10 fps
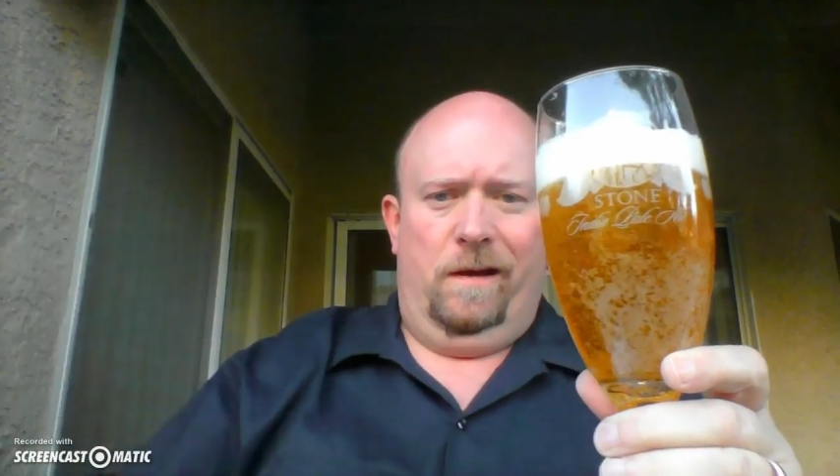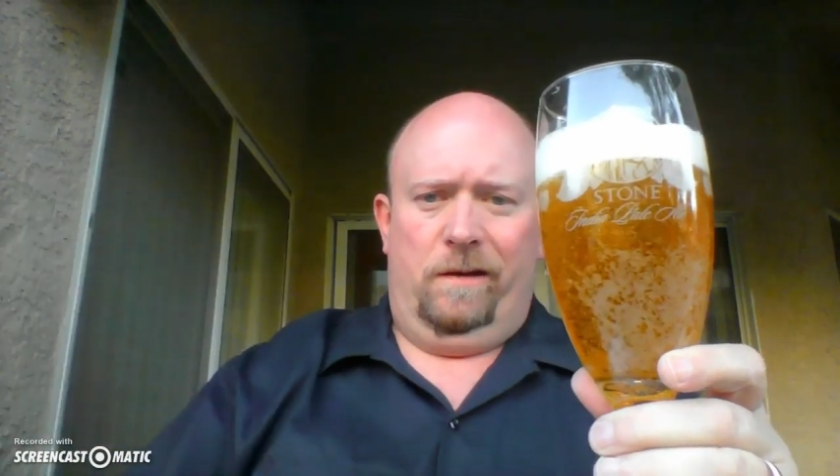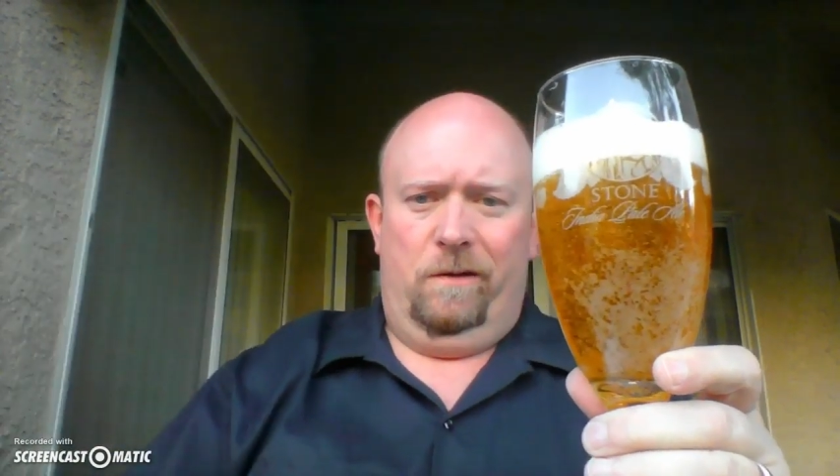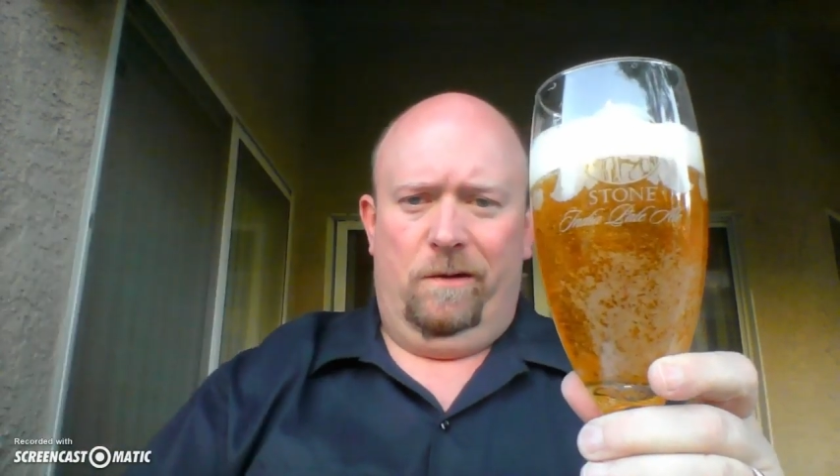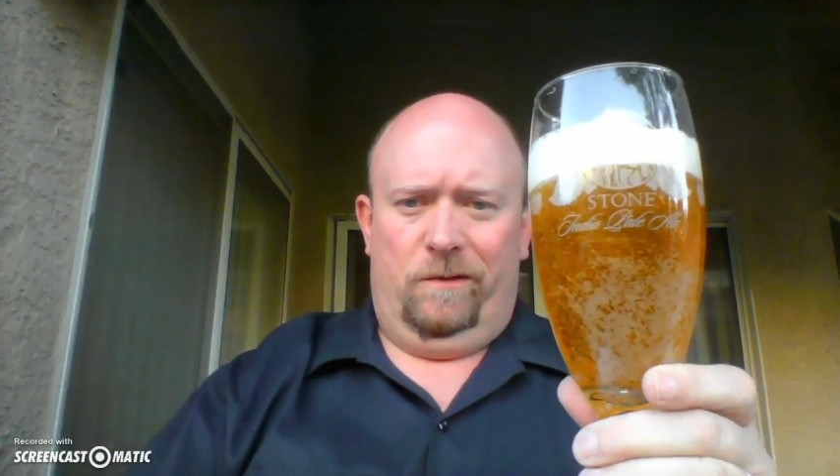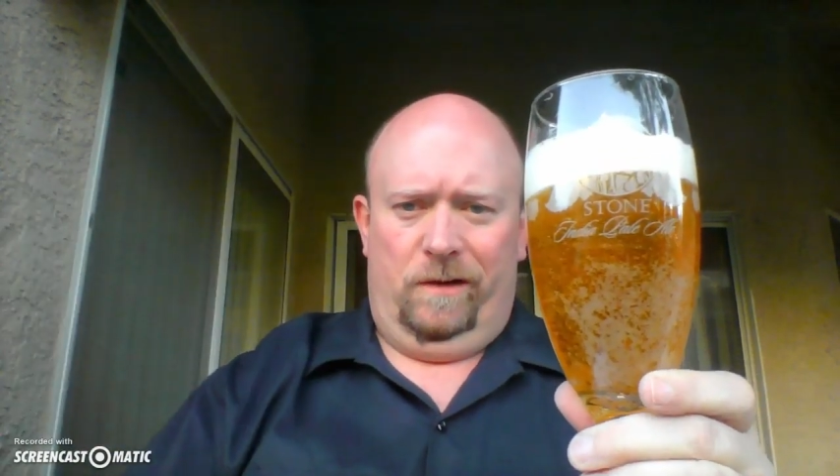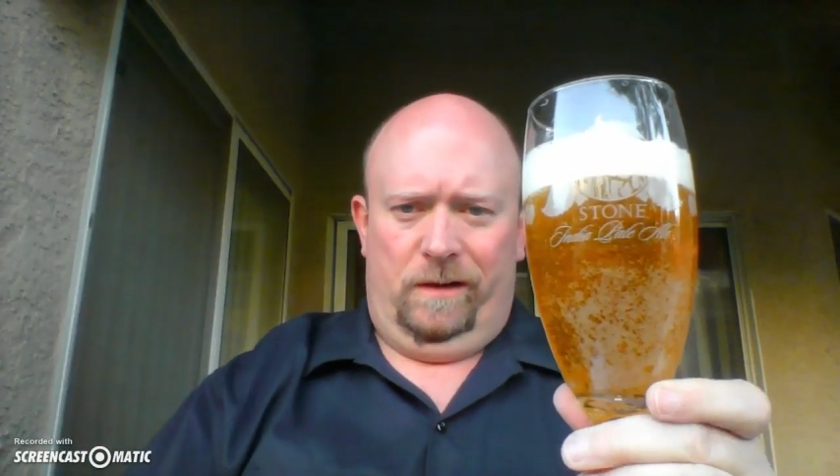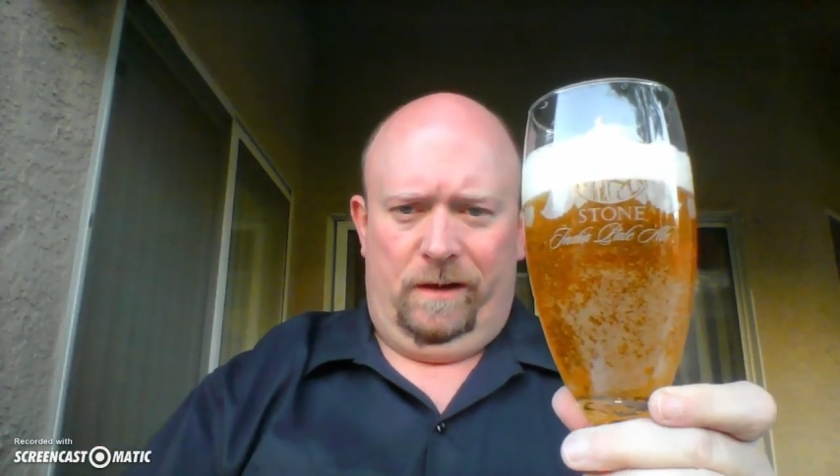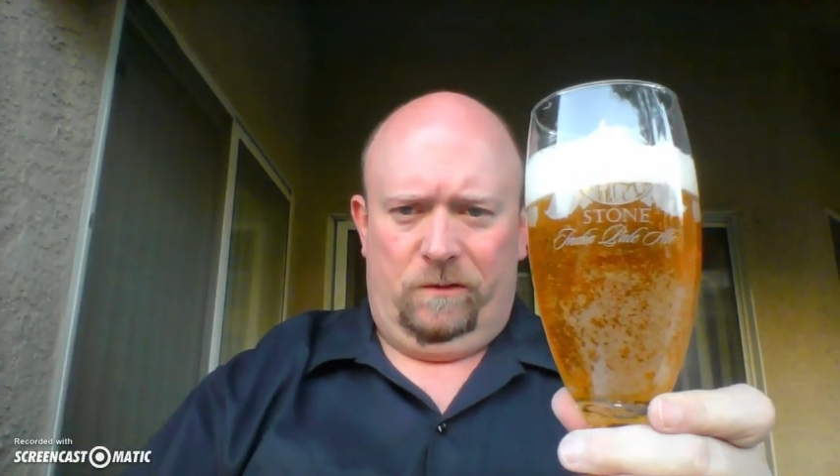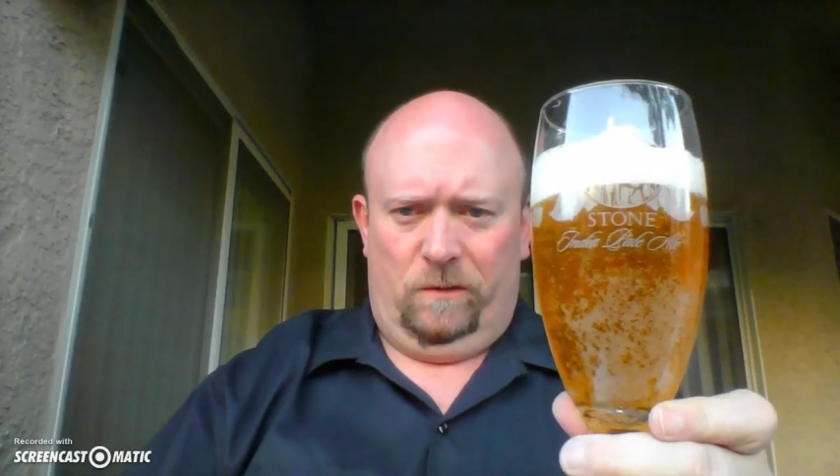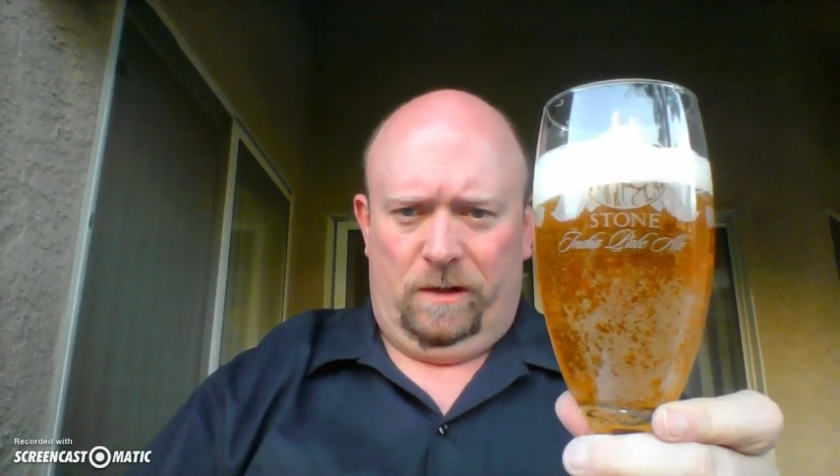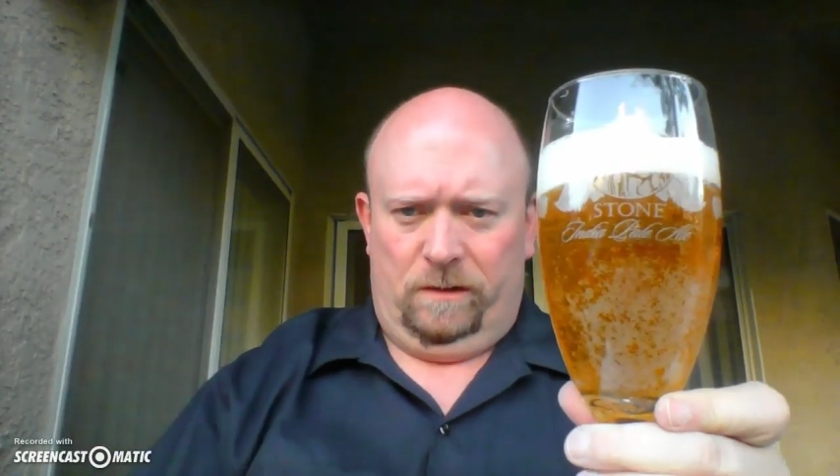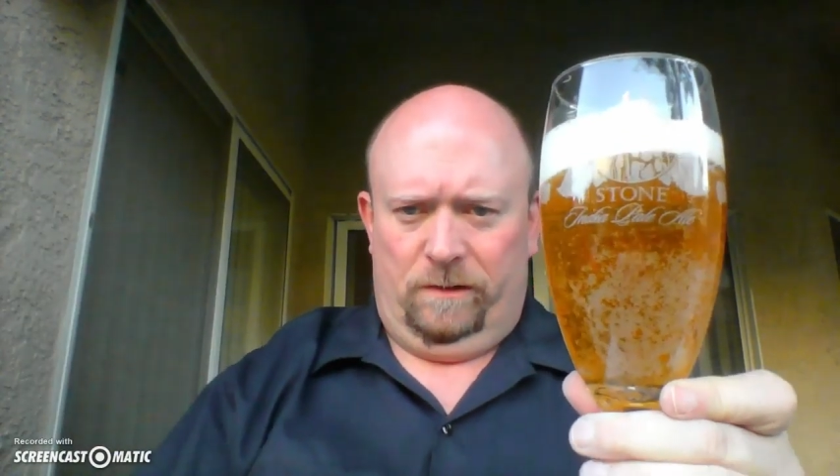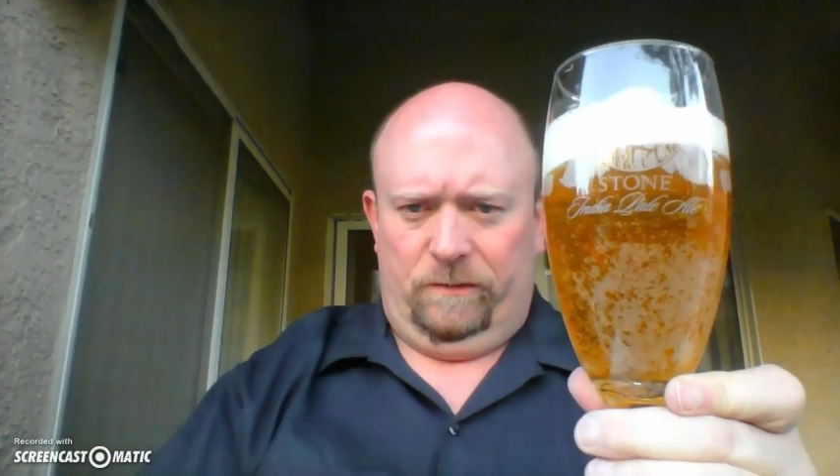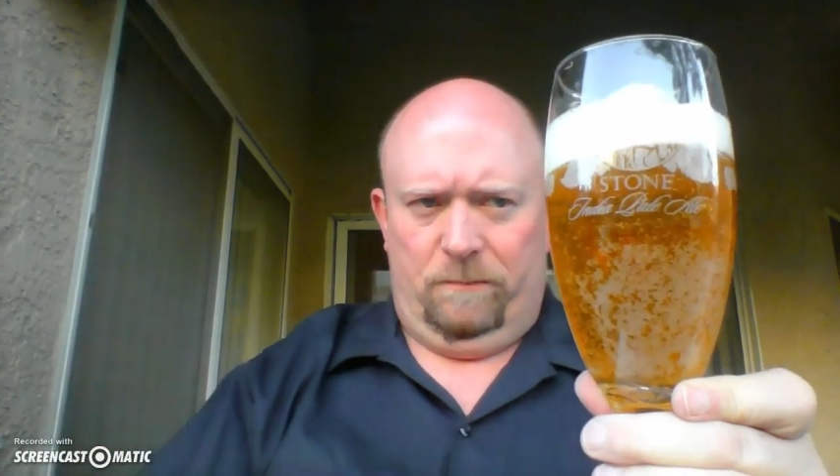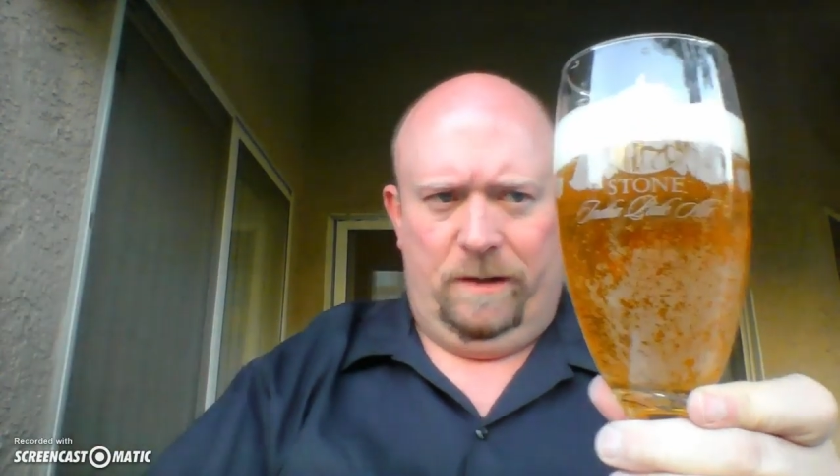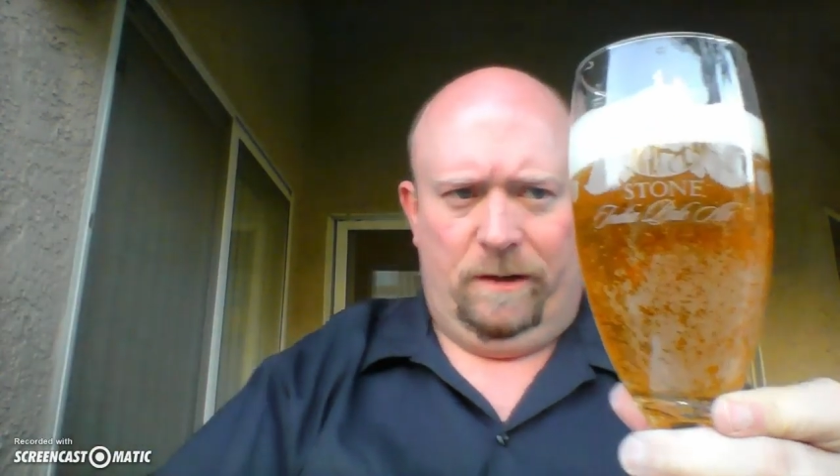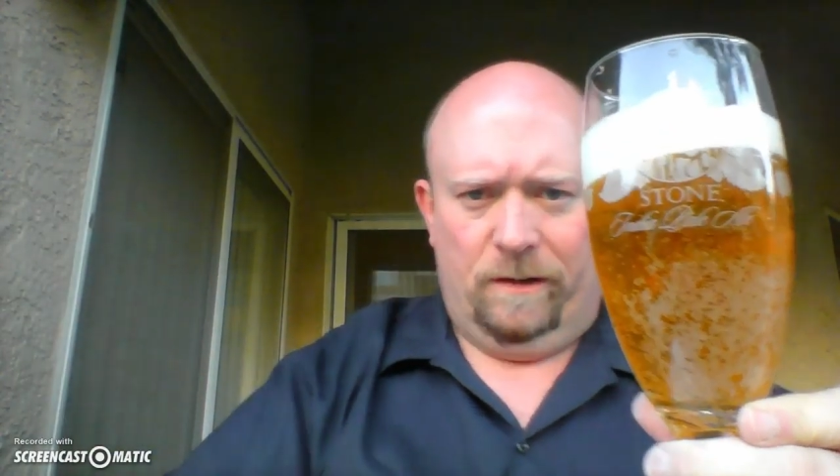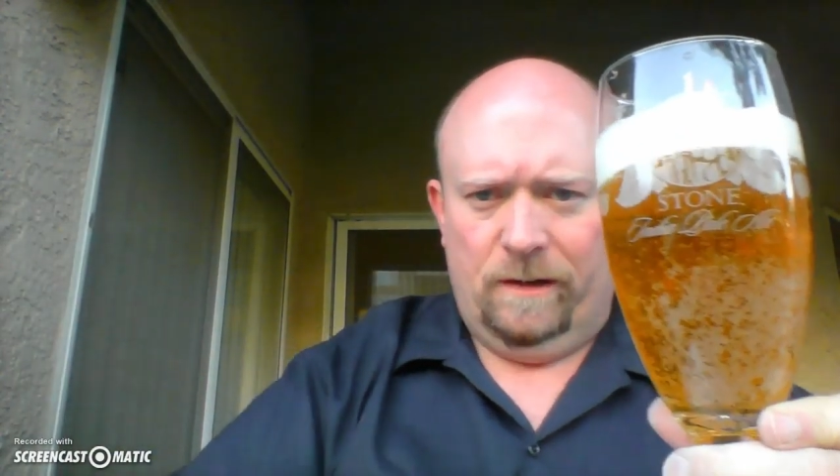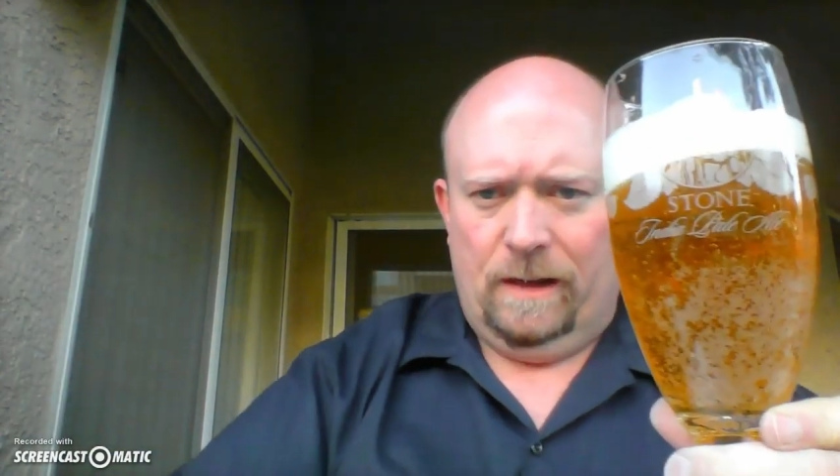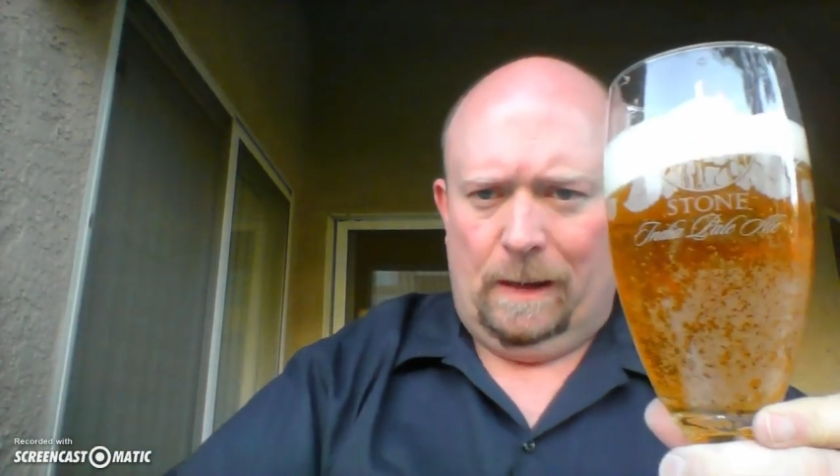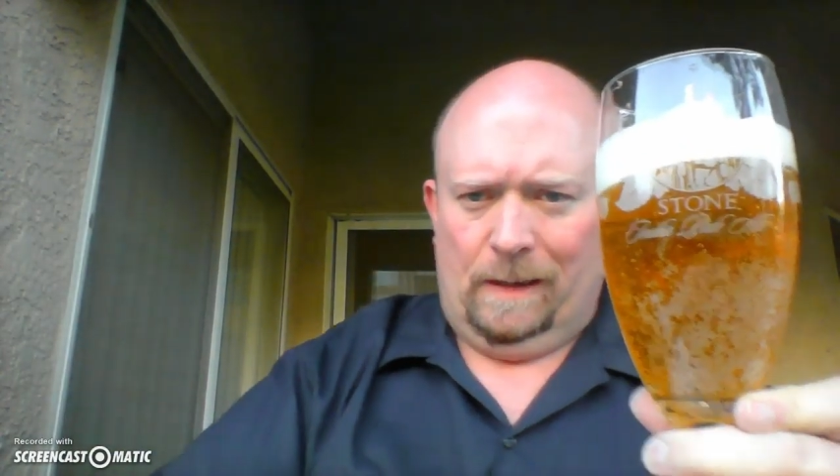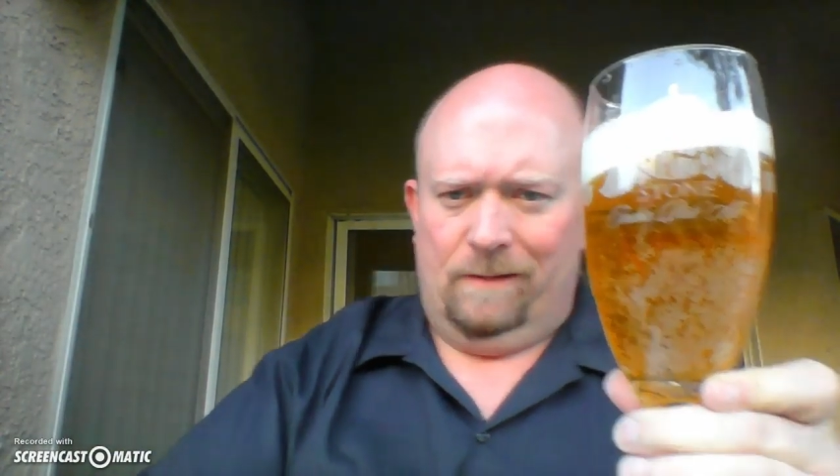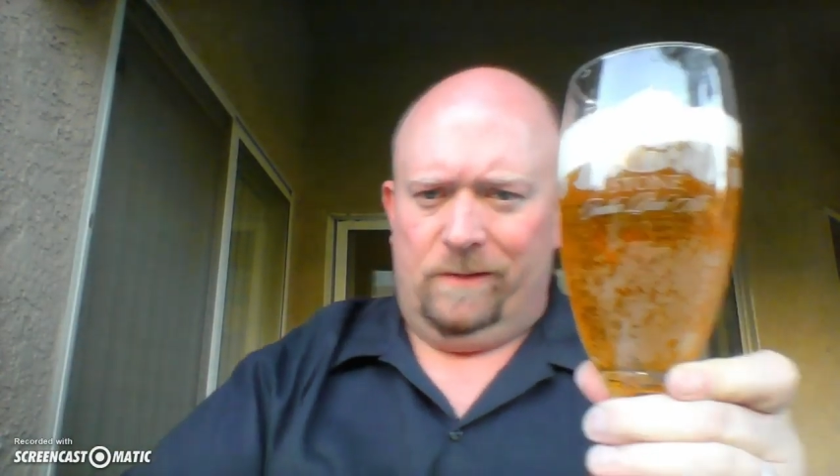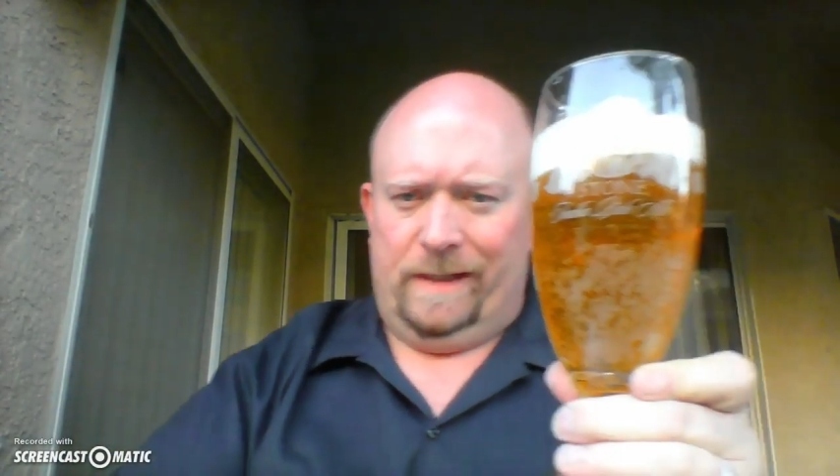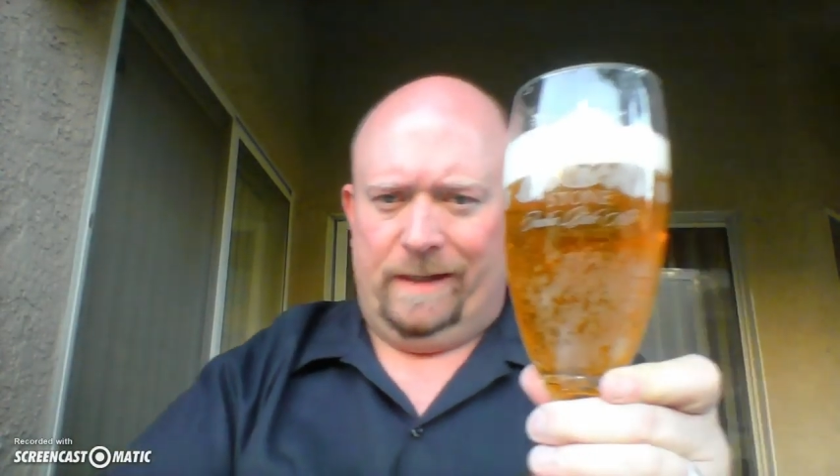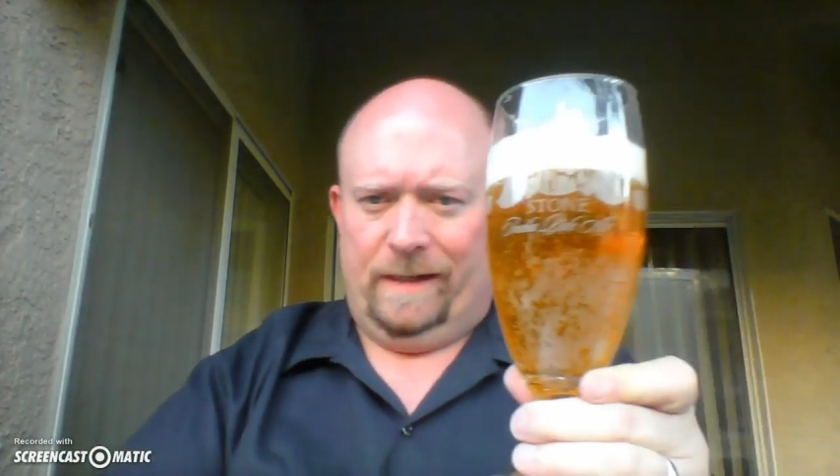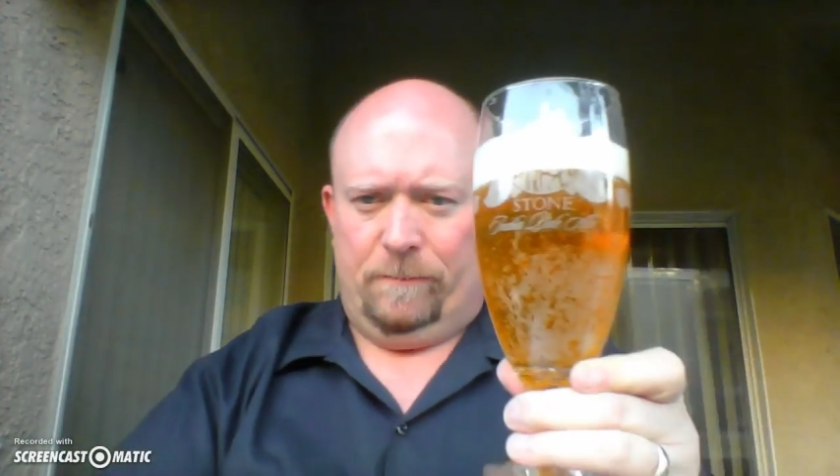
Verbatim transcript: yeah, you are seeing the actual color of the beer. Love when that